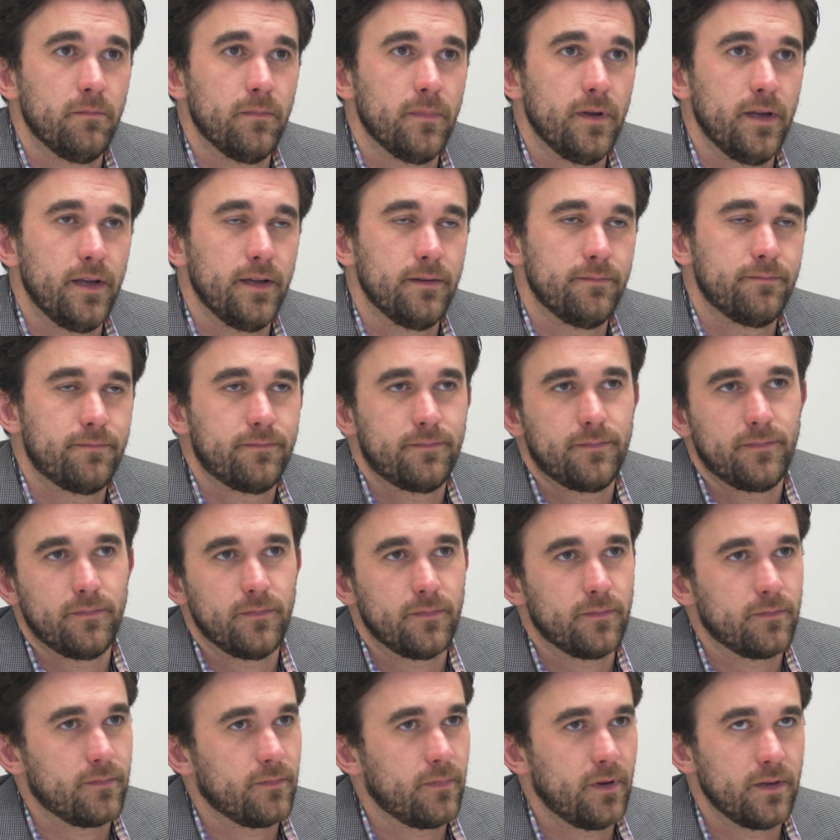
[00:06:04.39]
It
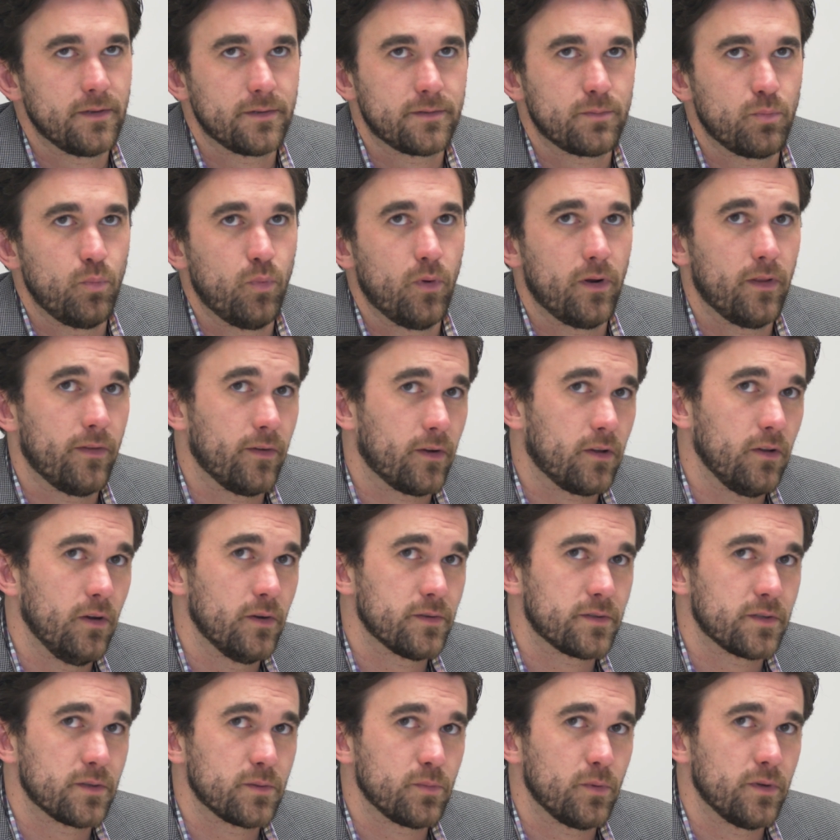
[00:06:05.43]
is one of the
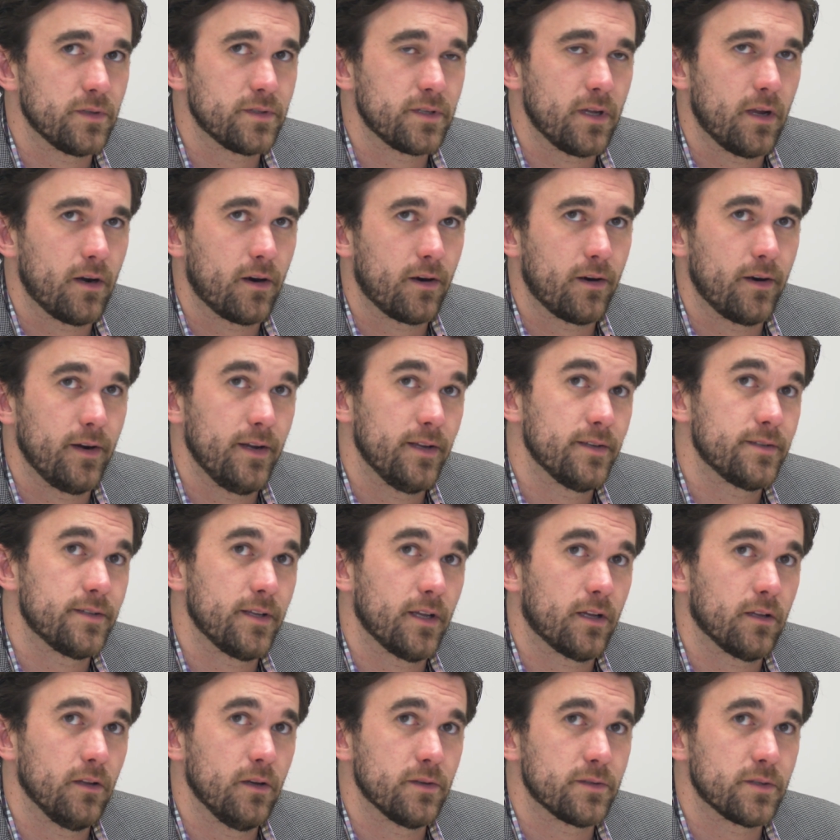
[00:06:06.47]
closest ones is the
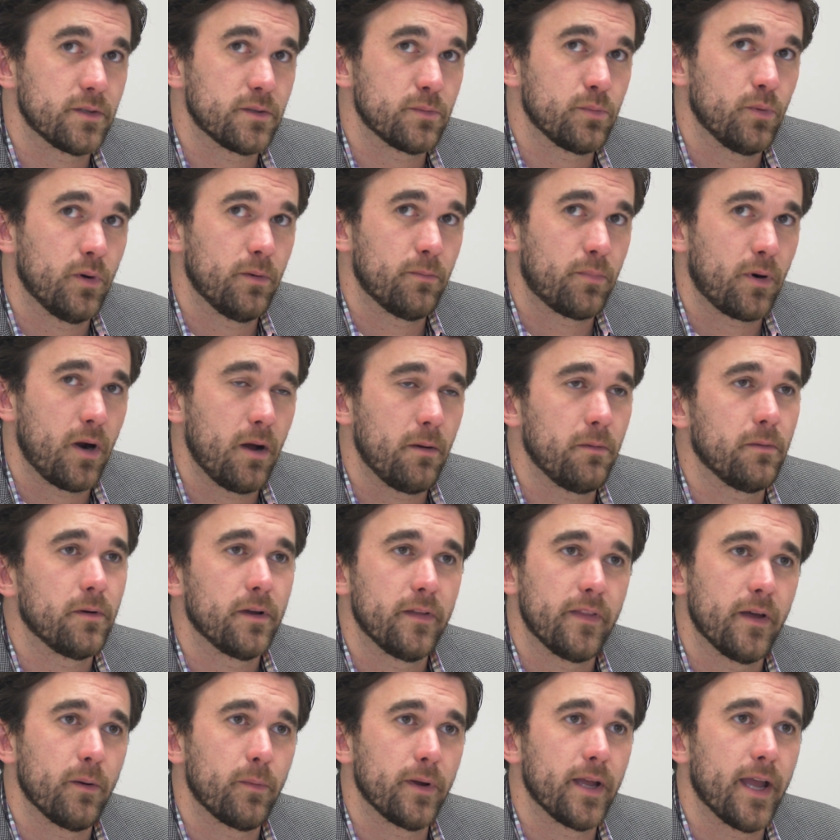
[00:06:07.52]
closest one probably
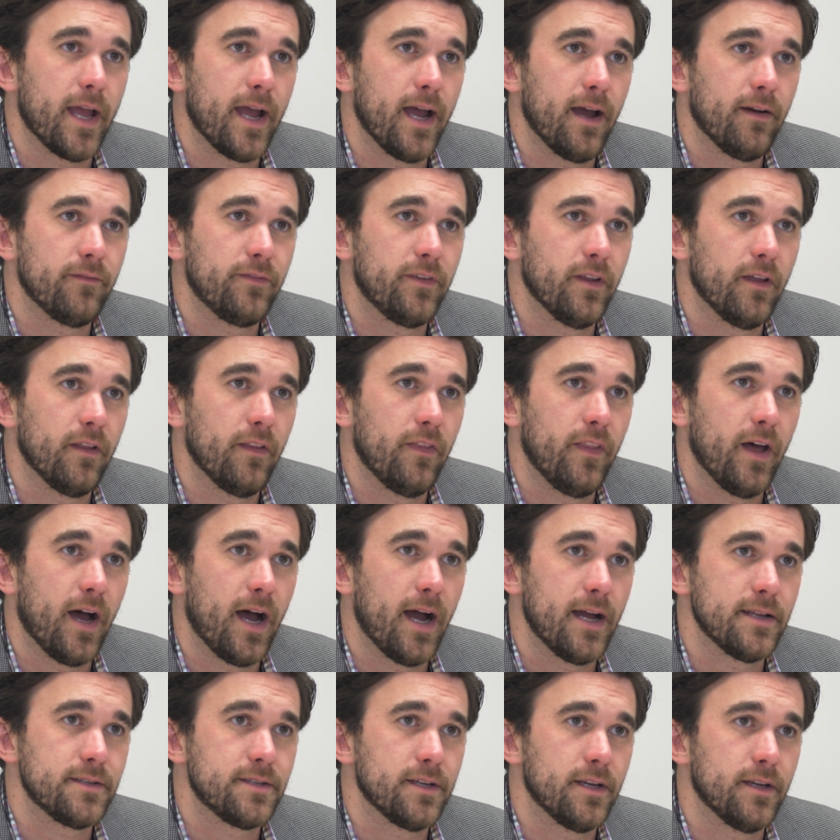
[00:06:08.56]
that we have to the
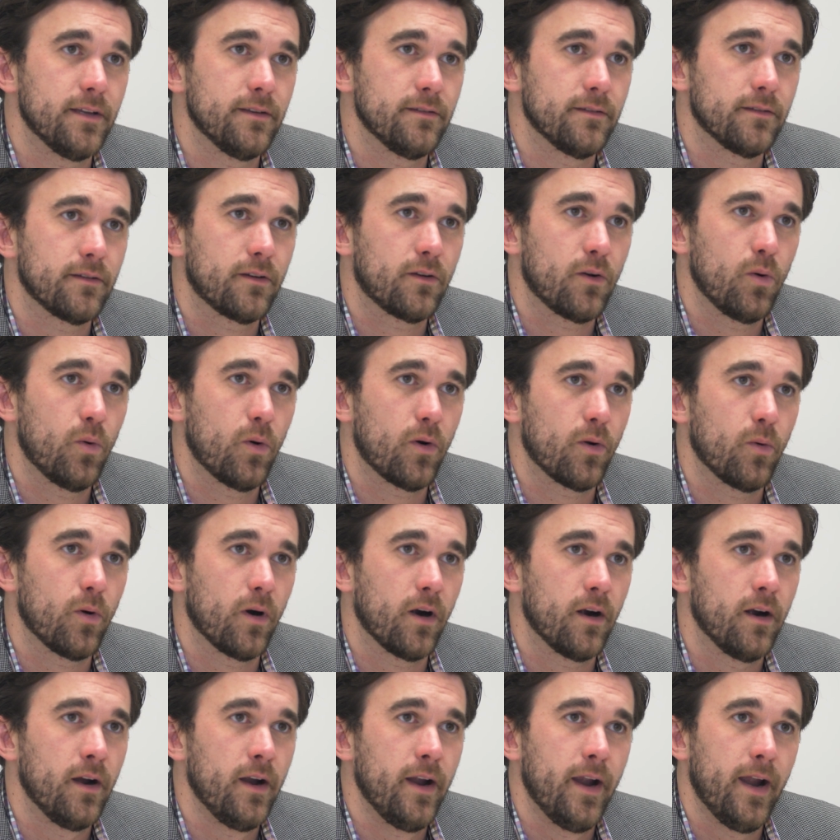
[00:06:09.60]
I-10 corridor.
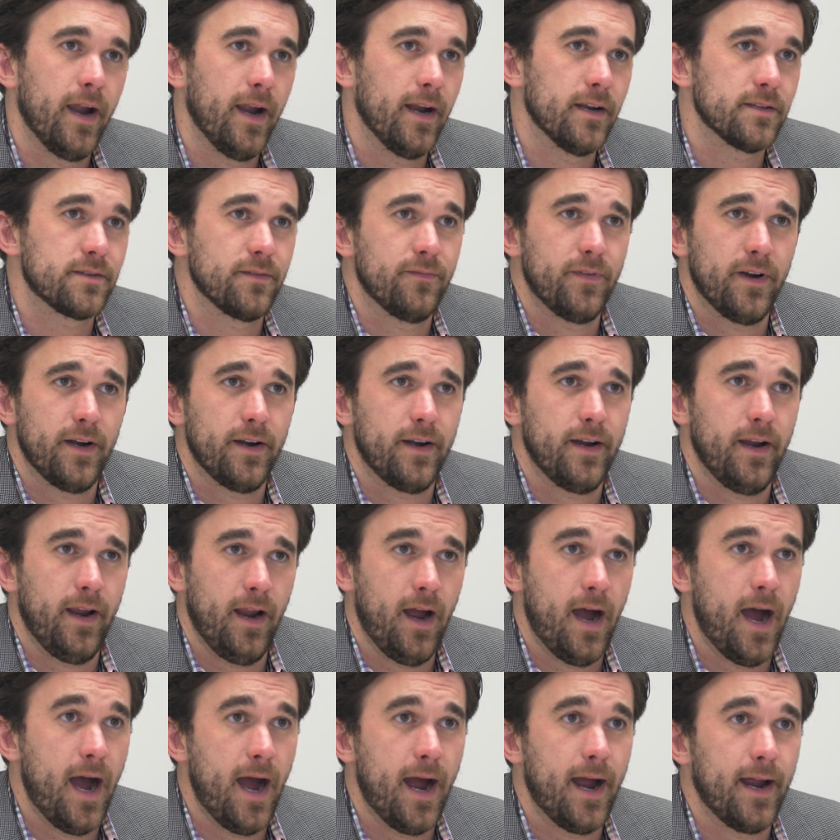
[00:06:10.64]
And it's a very
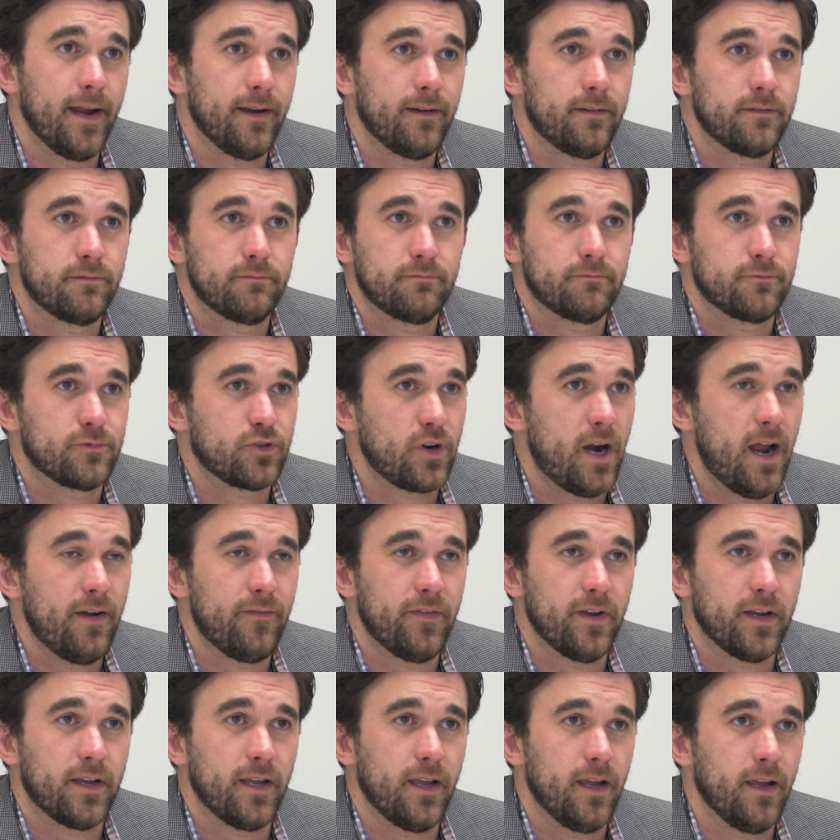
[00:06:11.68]
high
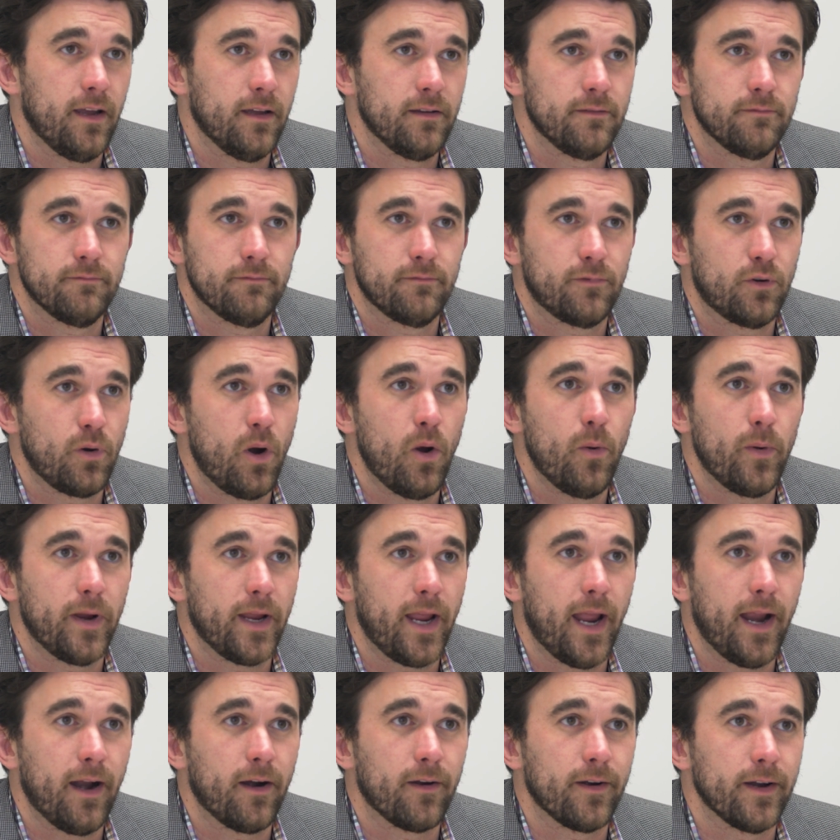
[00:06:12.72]
traffic and growing
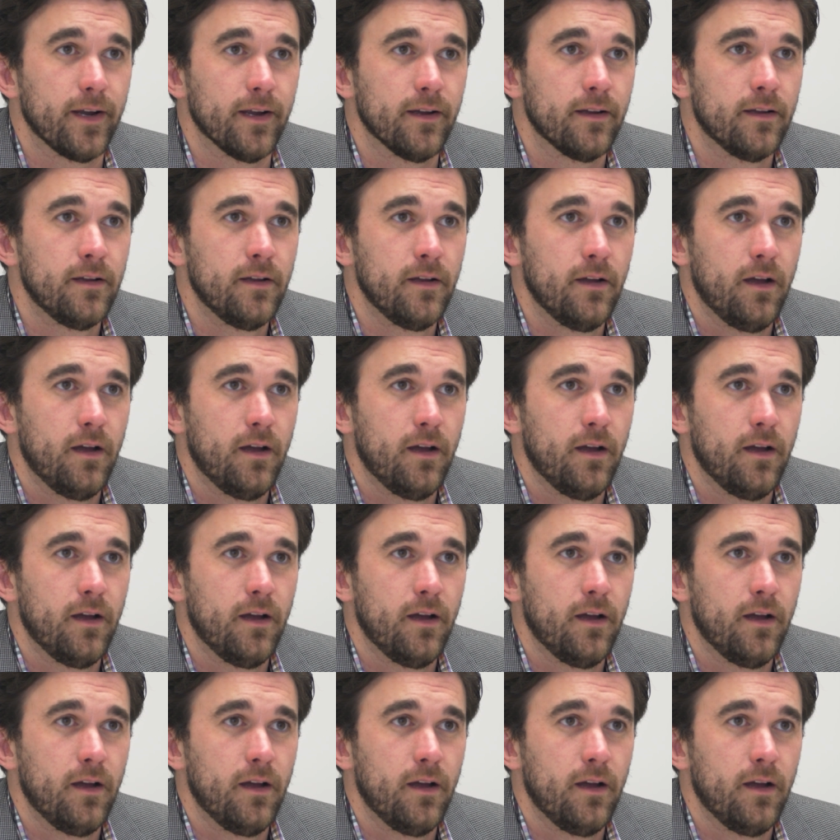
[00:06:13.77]
area.